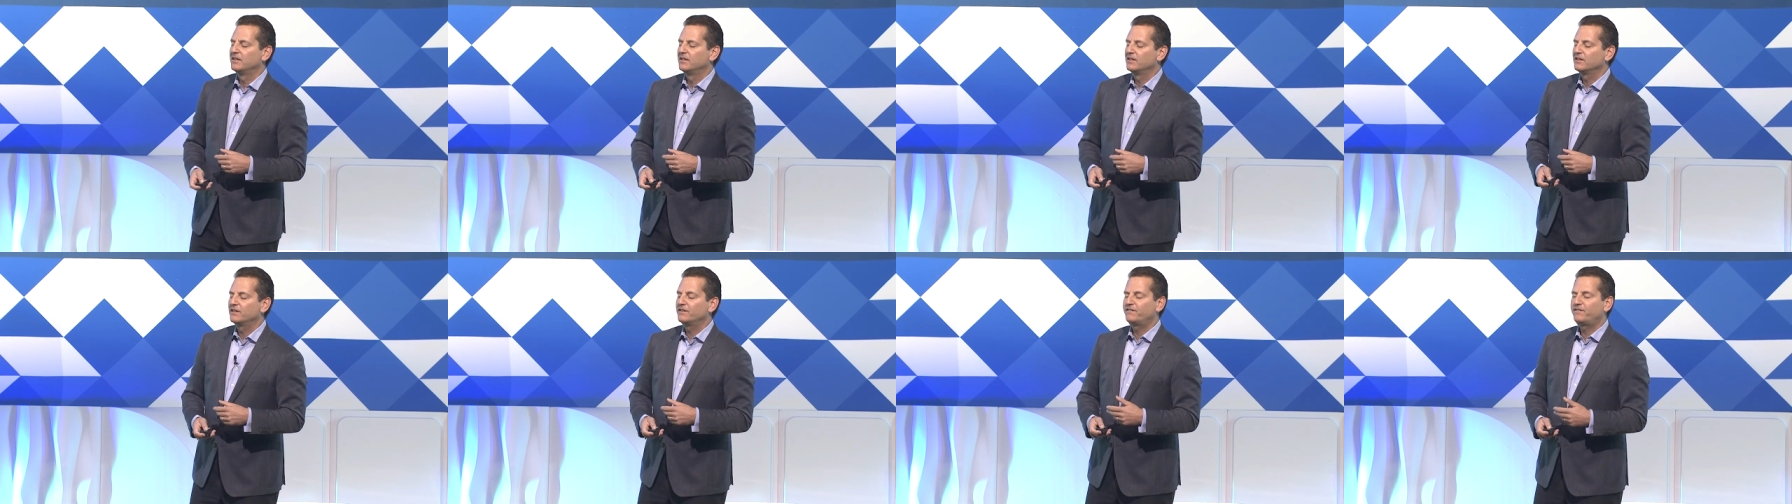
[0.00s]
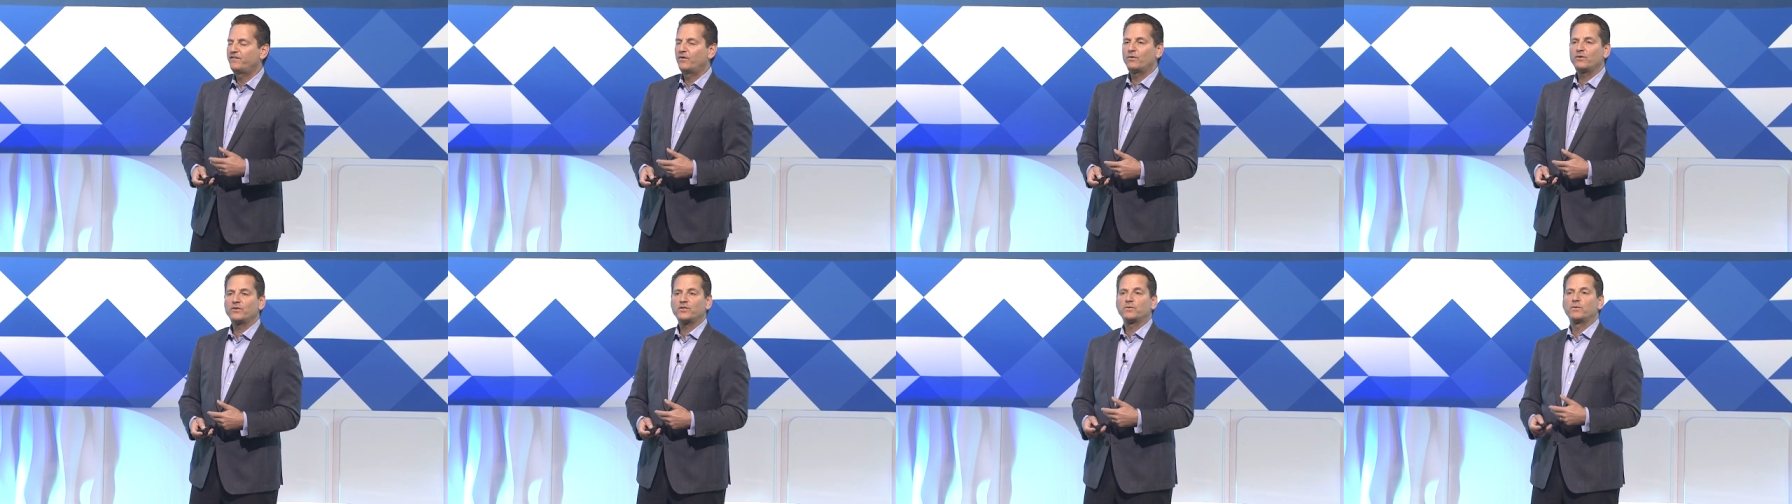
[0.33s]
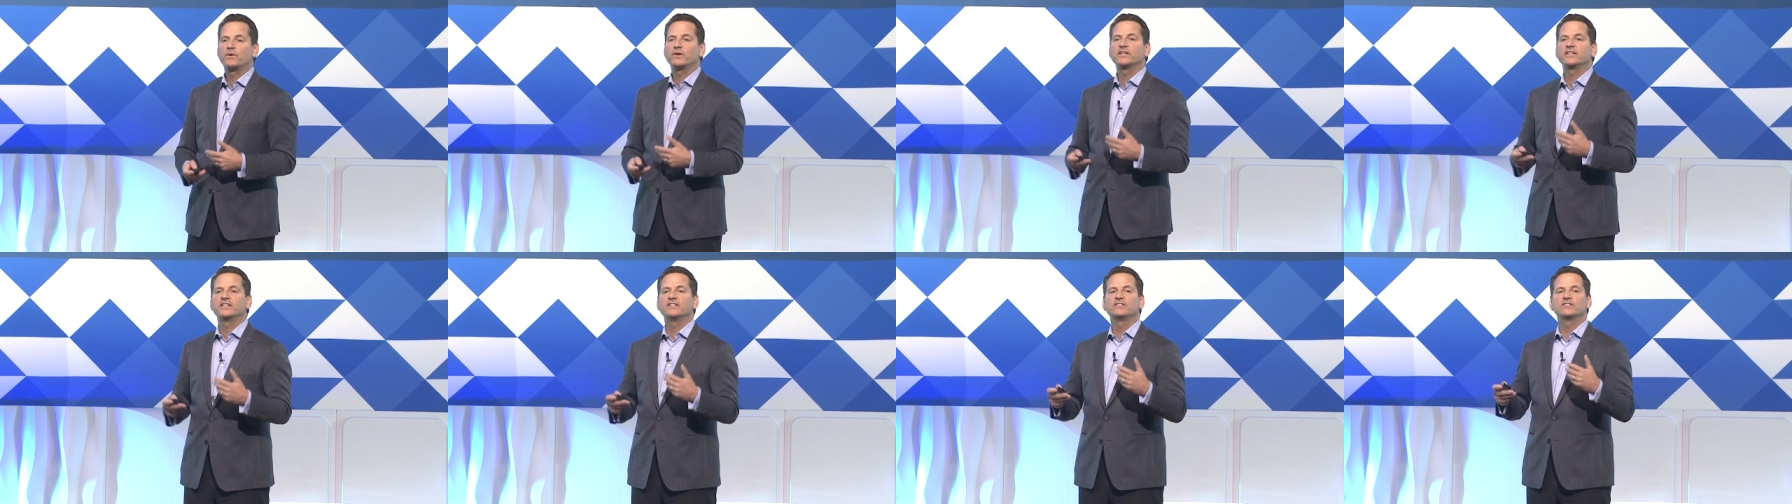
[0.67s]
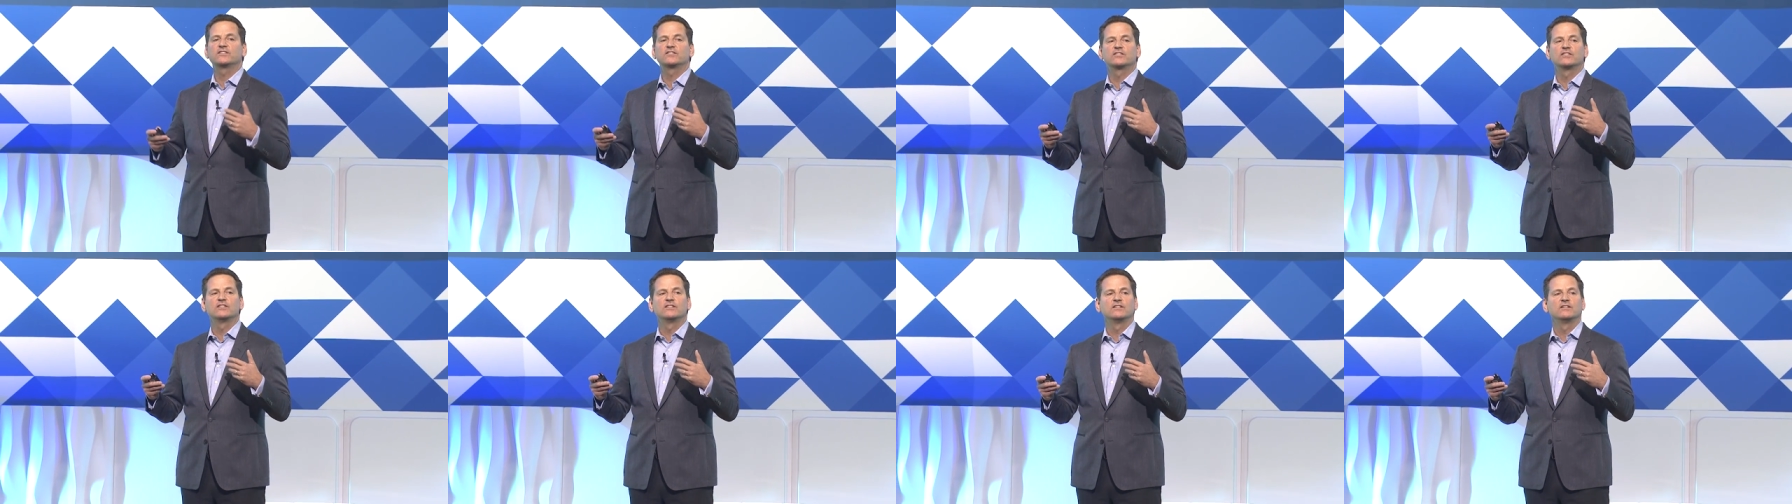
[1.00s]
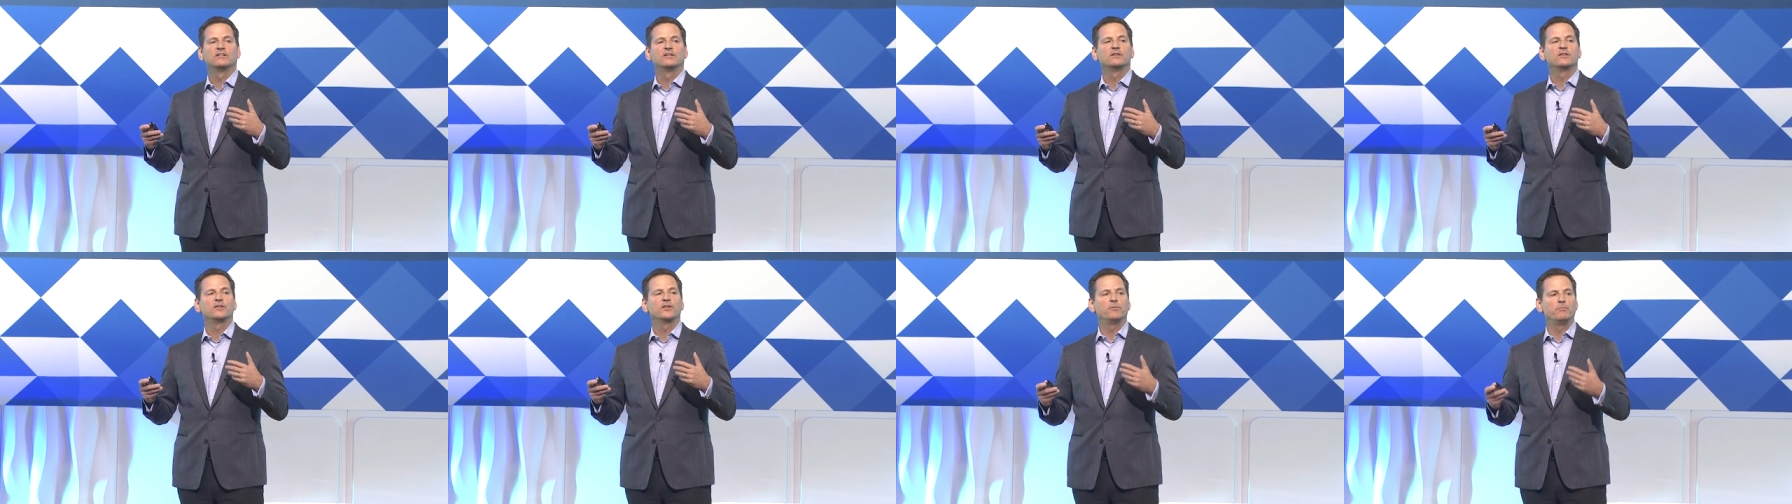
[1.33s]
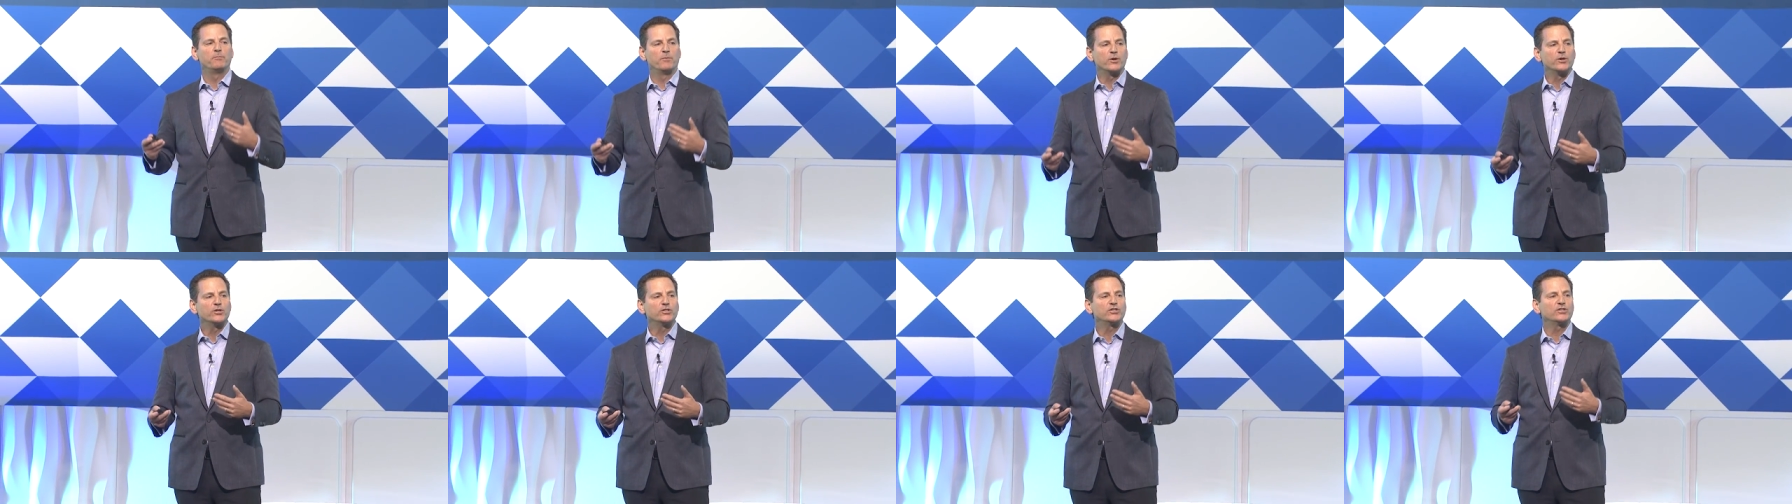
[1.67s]
The fourth one is the
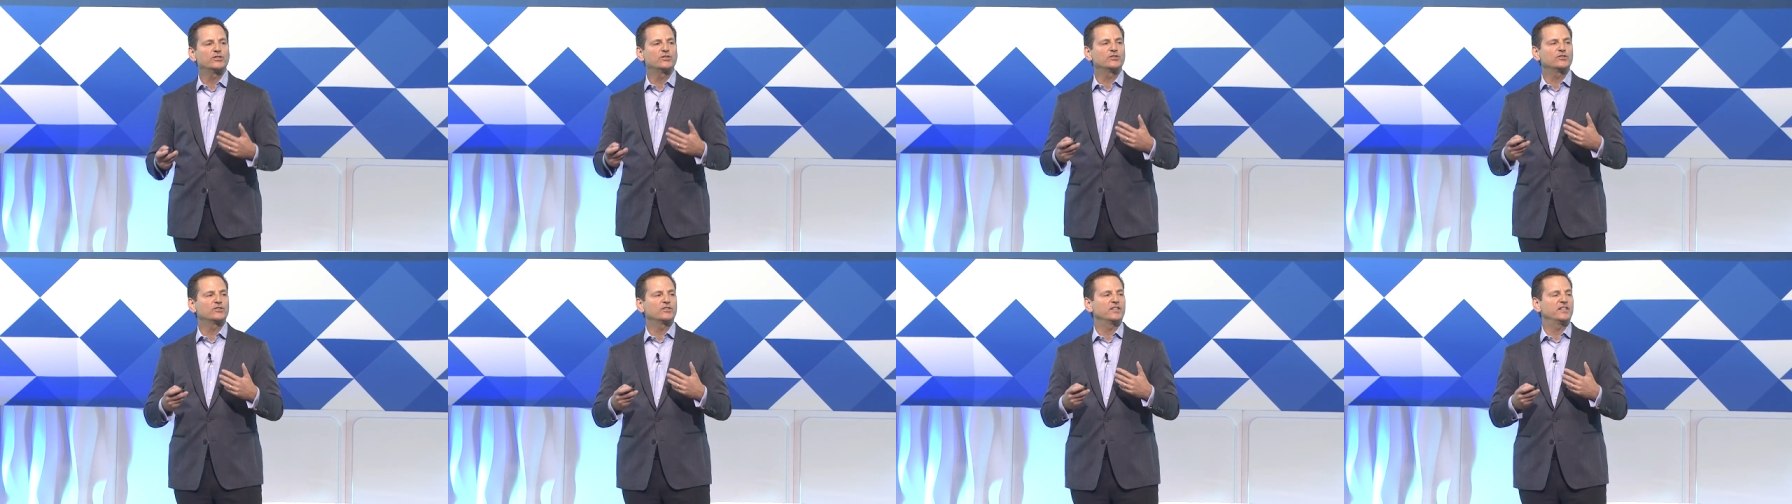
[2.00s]
mergers